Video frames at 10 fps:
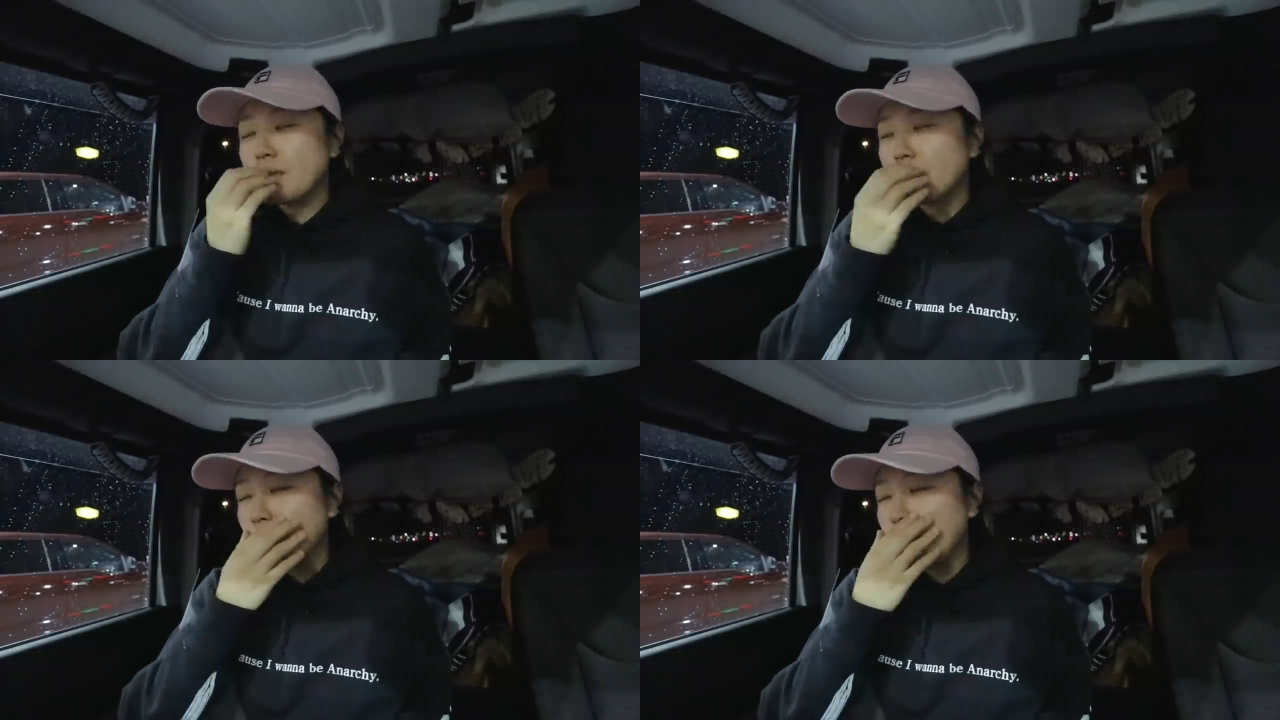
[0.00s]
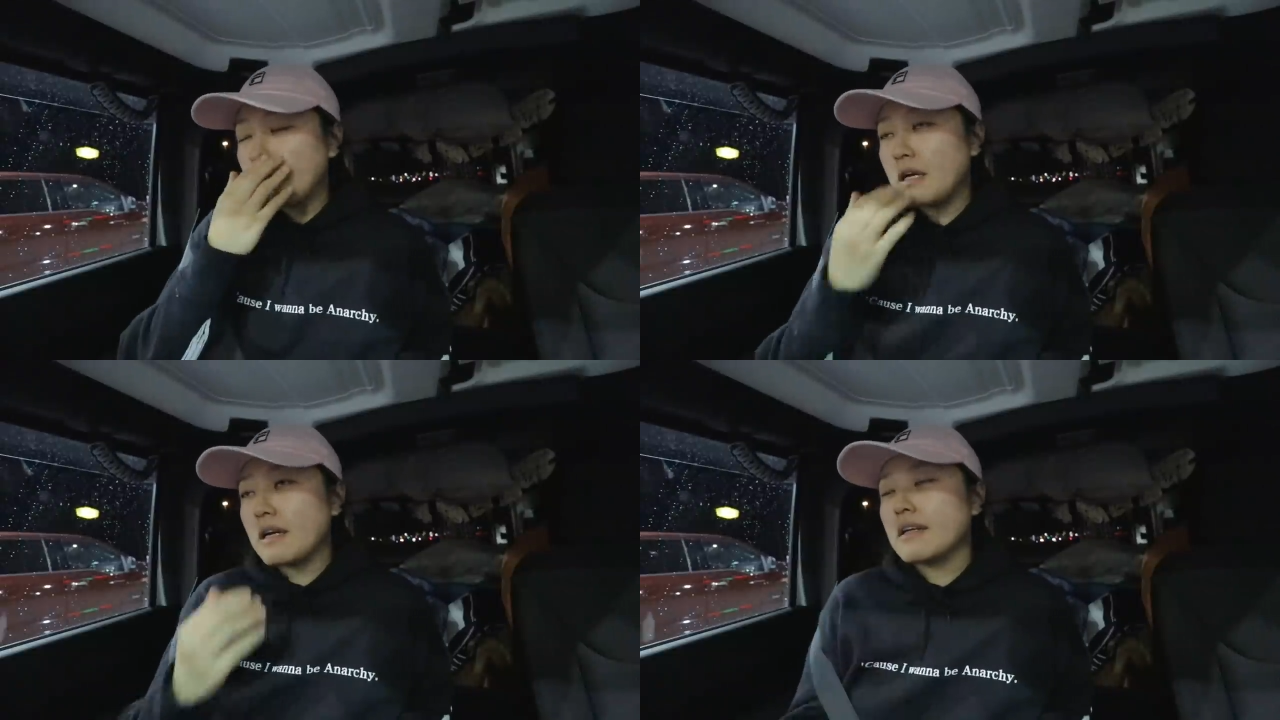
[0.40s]
Tong
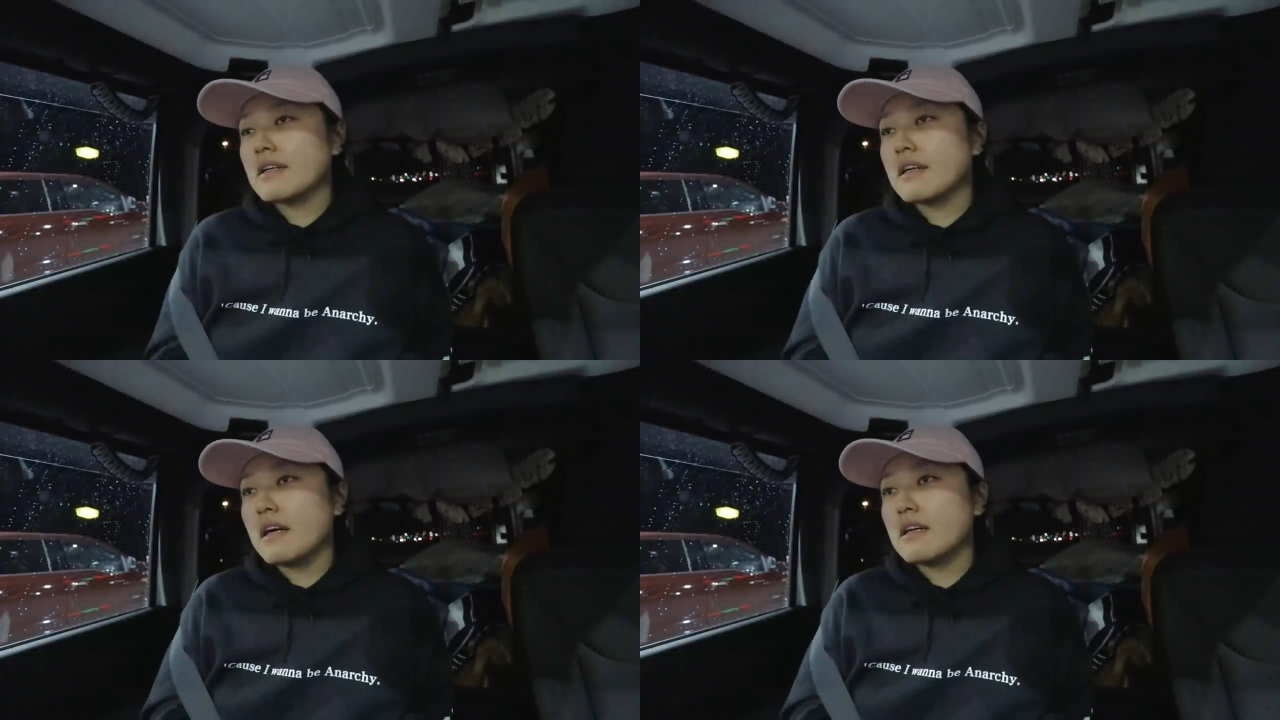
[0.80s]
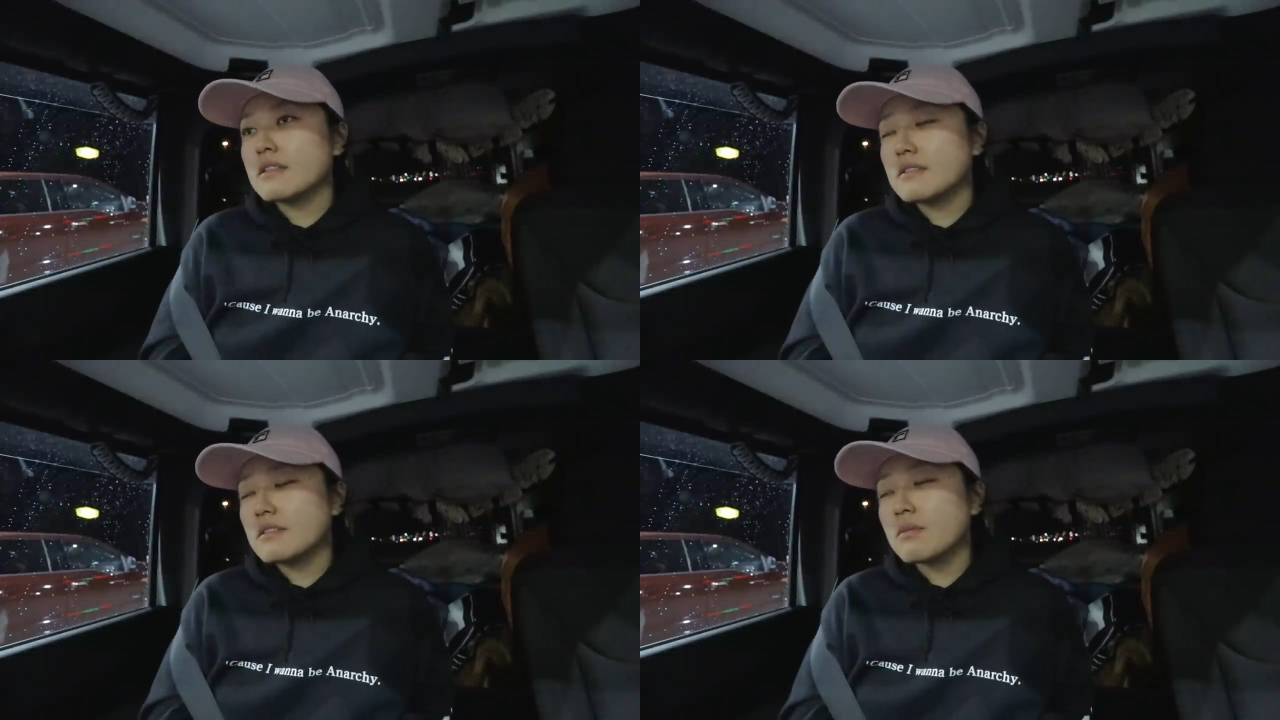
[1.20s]
and I got
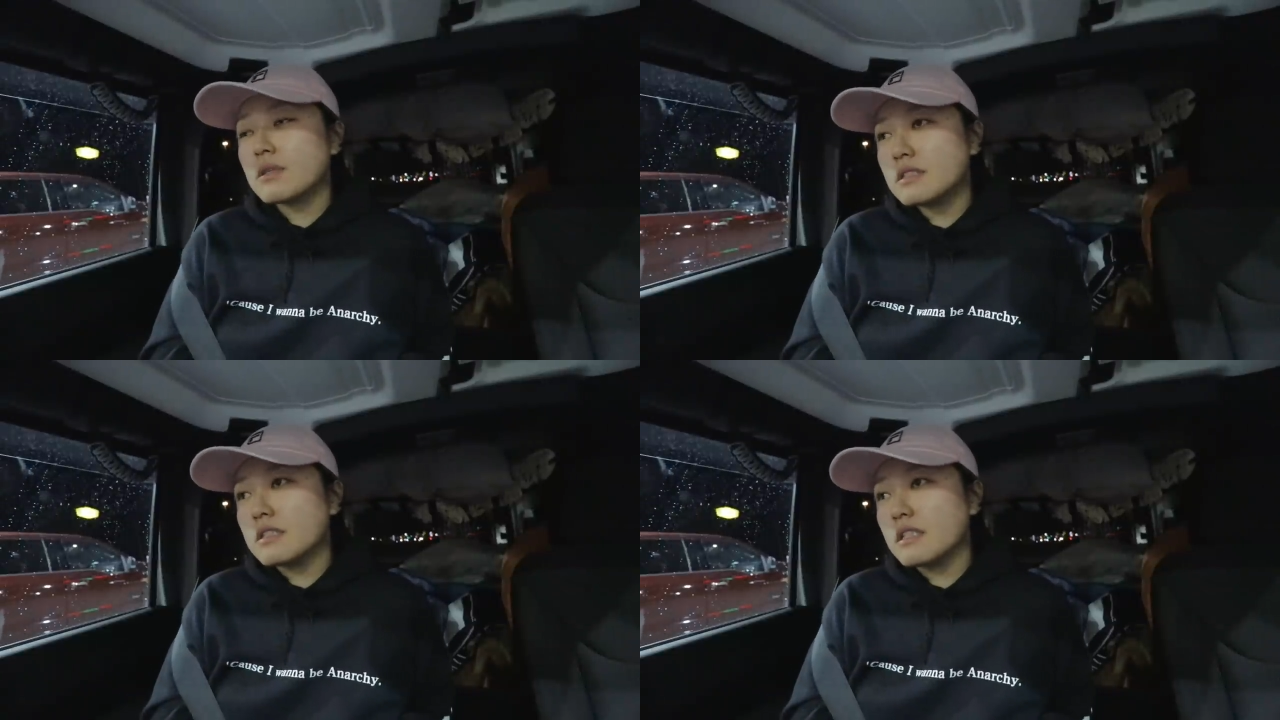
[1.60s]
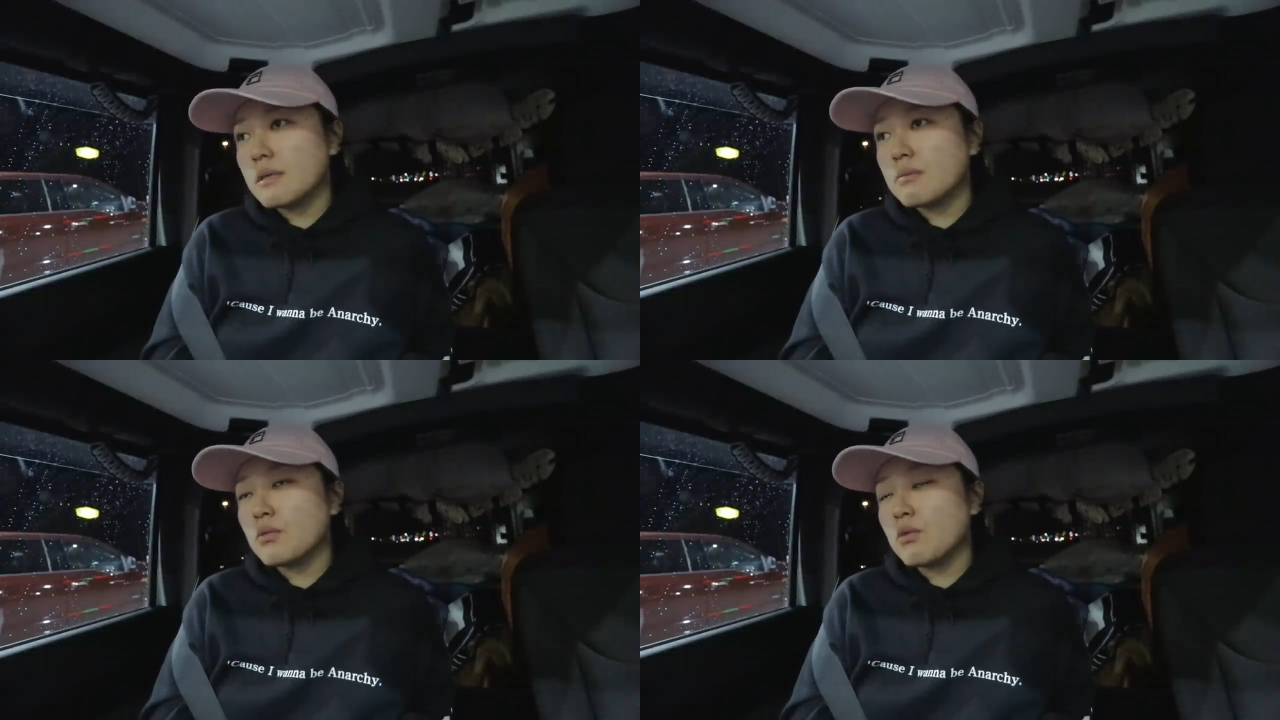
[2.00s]
some good
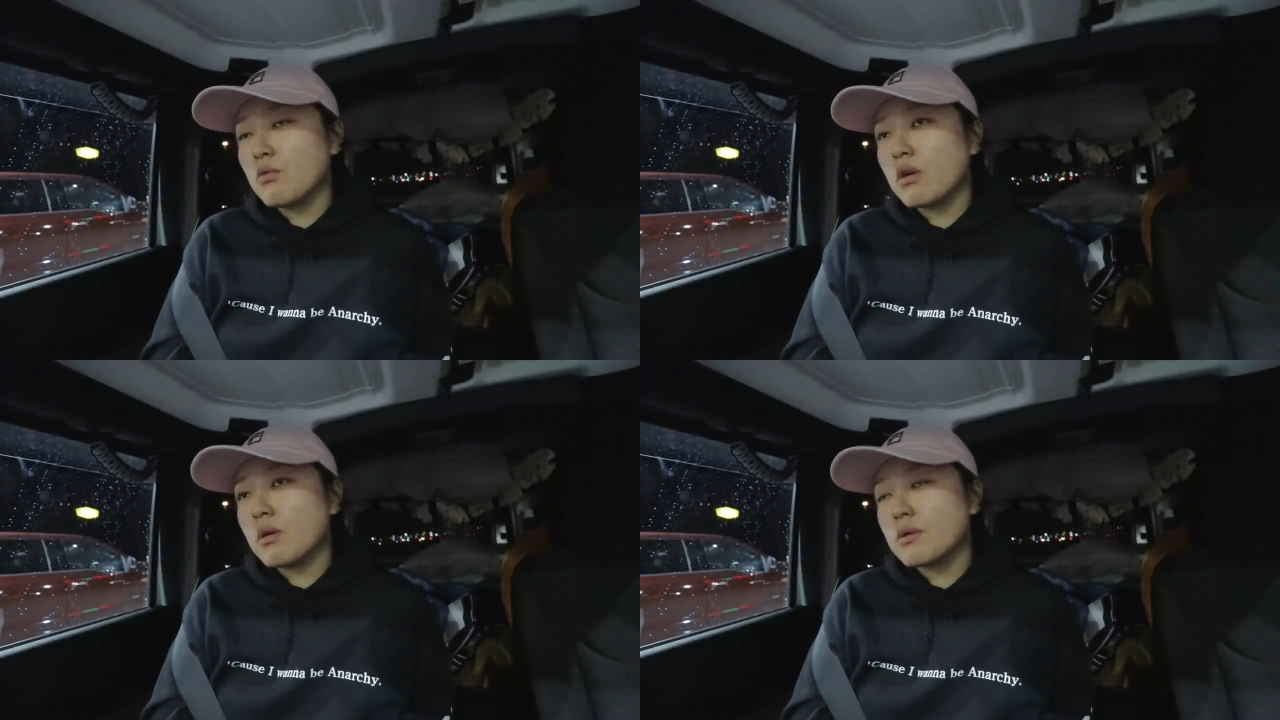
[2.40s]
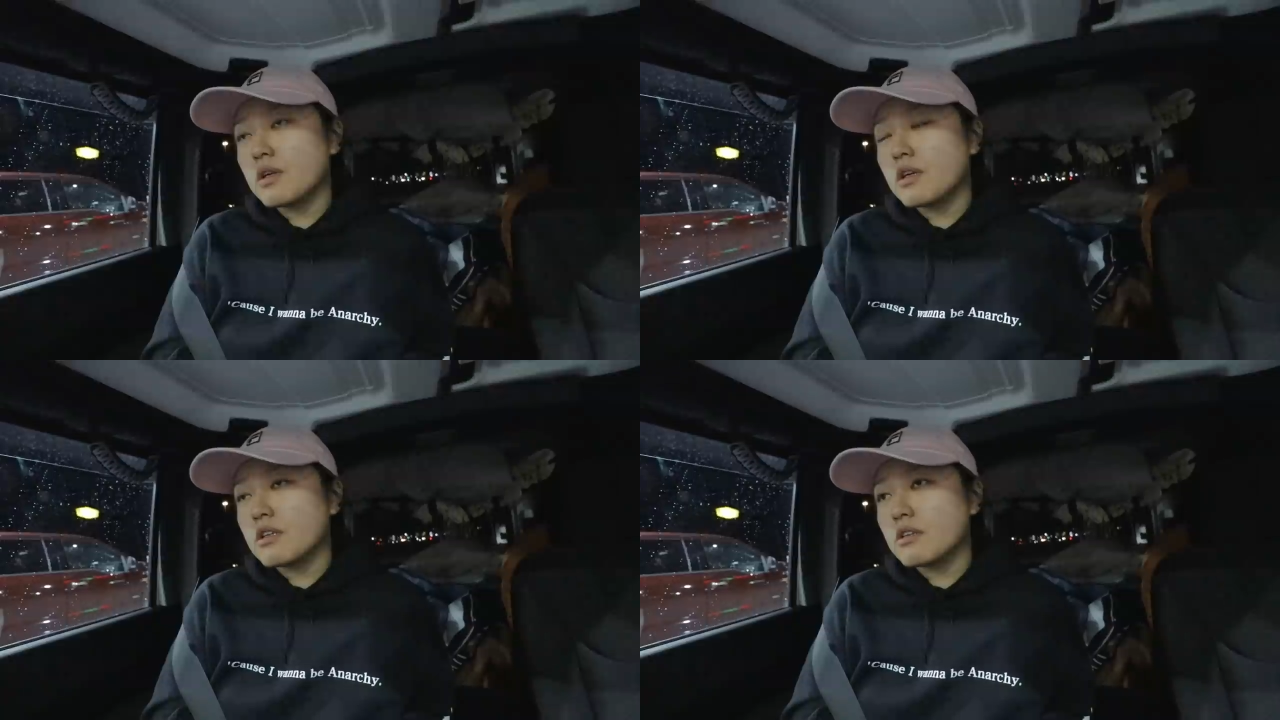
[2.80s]
sleep. We woke up
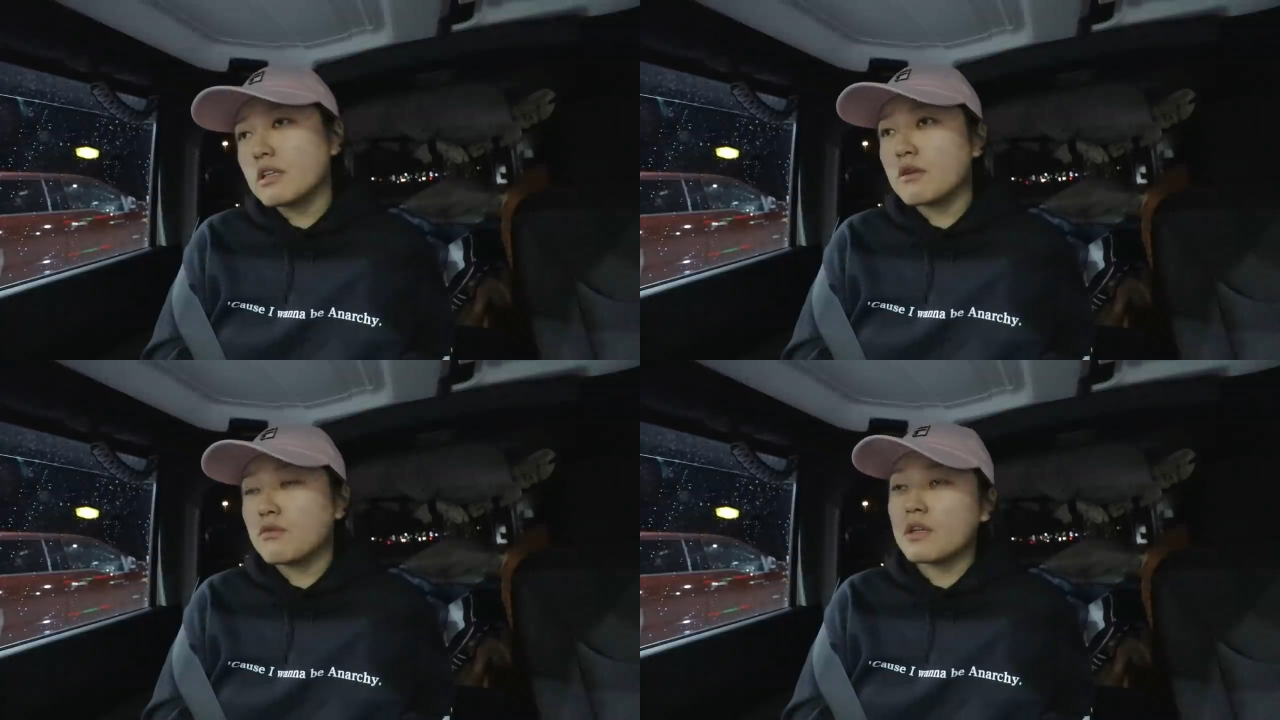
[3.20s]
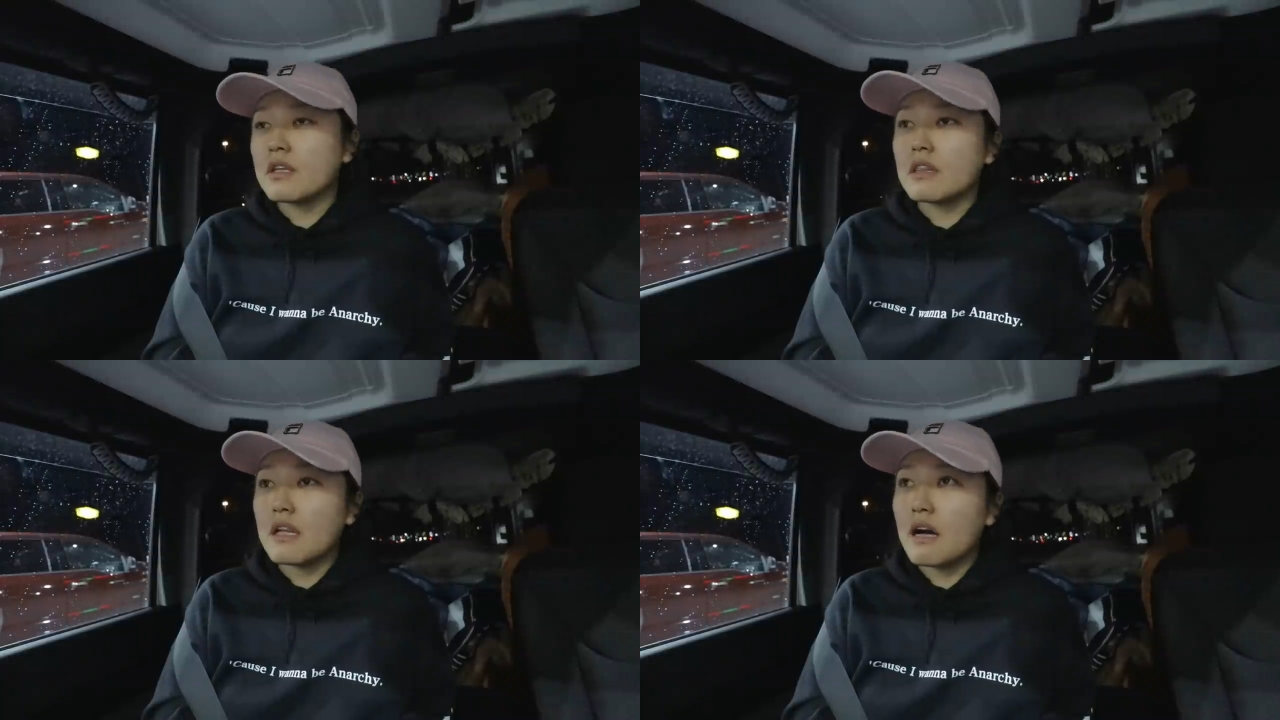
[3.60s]
pretty early and
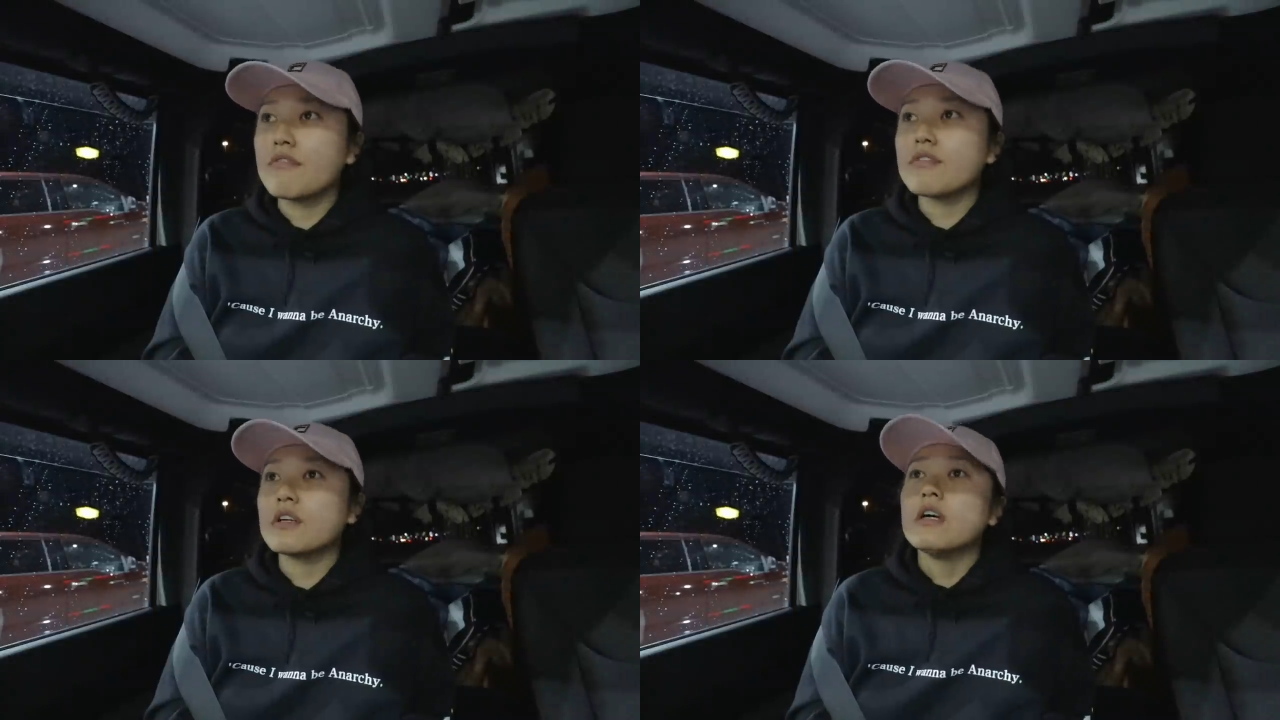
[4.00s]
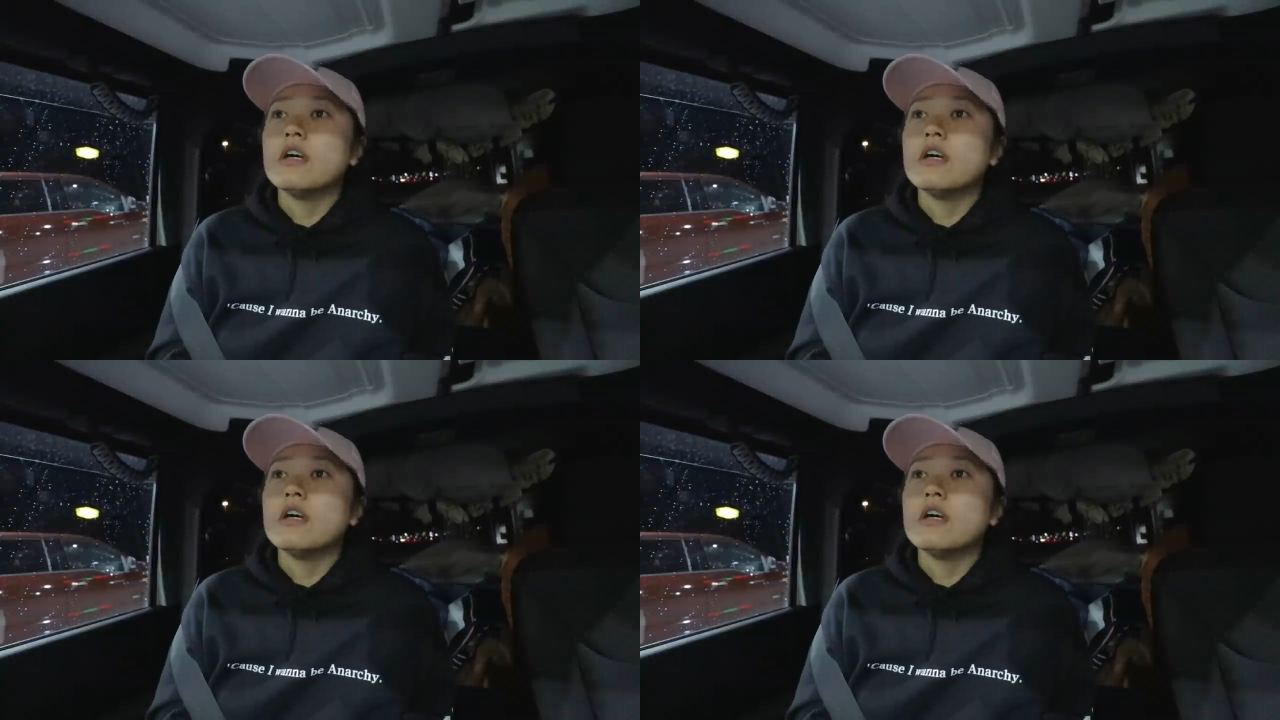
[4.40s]
we left